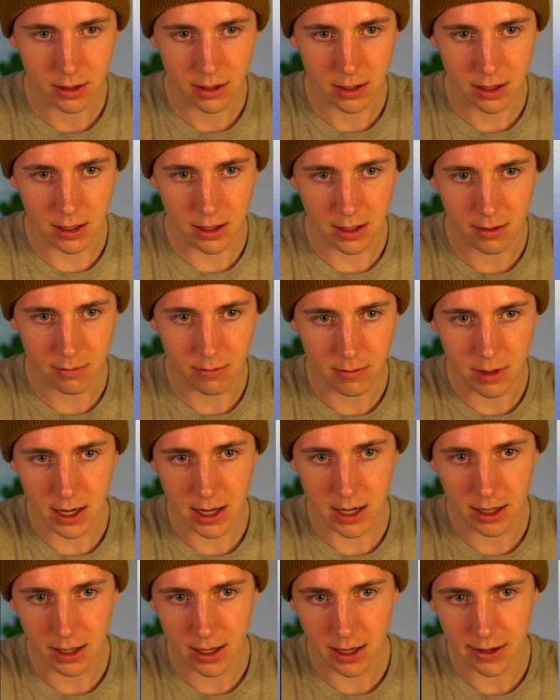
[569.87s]
and my
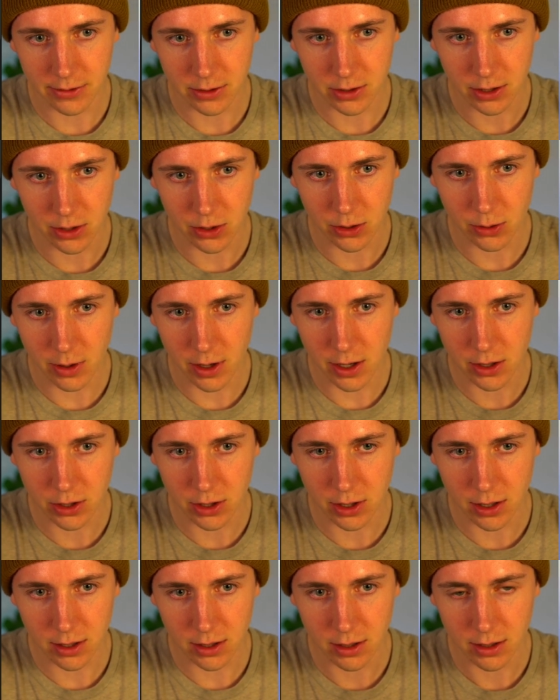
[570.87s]
life
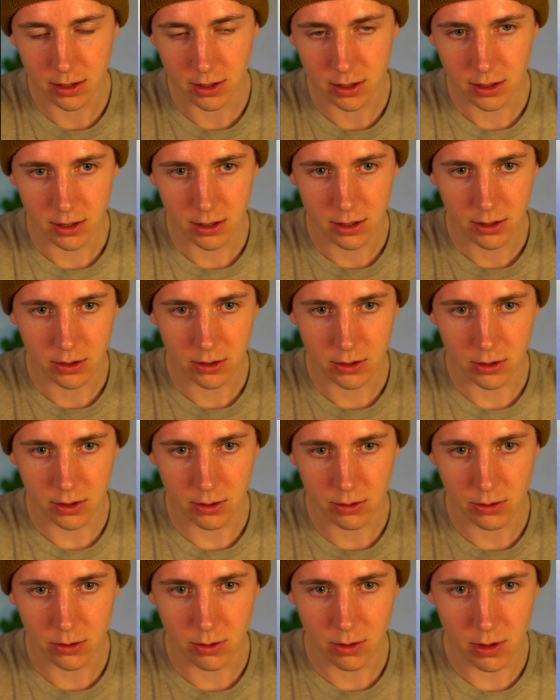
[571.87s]
situation so
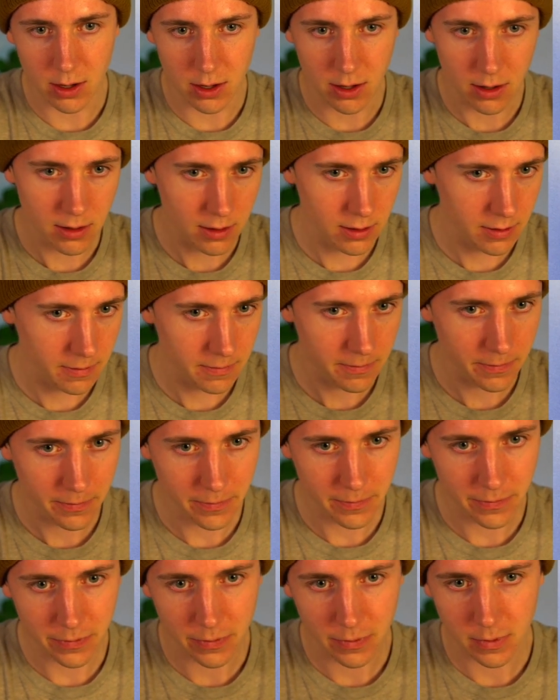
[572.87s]
you can
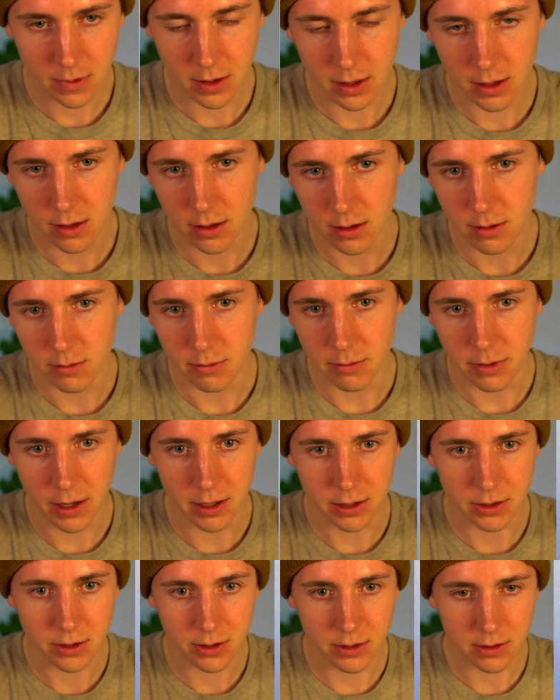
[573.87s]

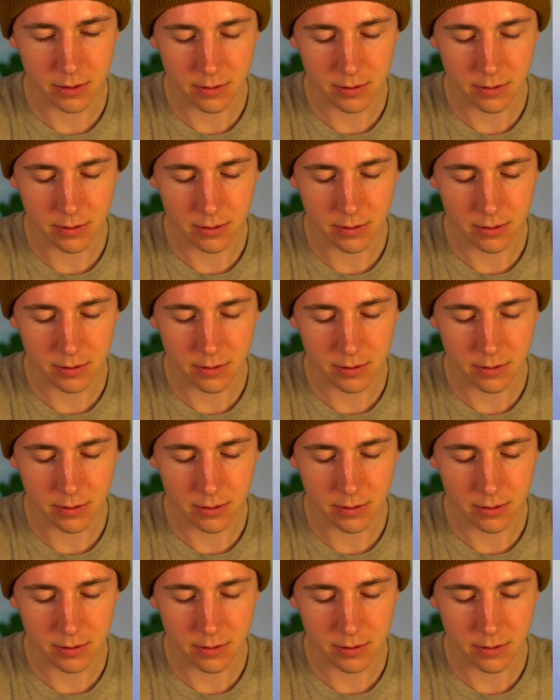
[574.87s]
best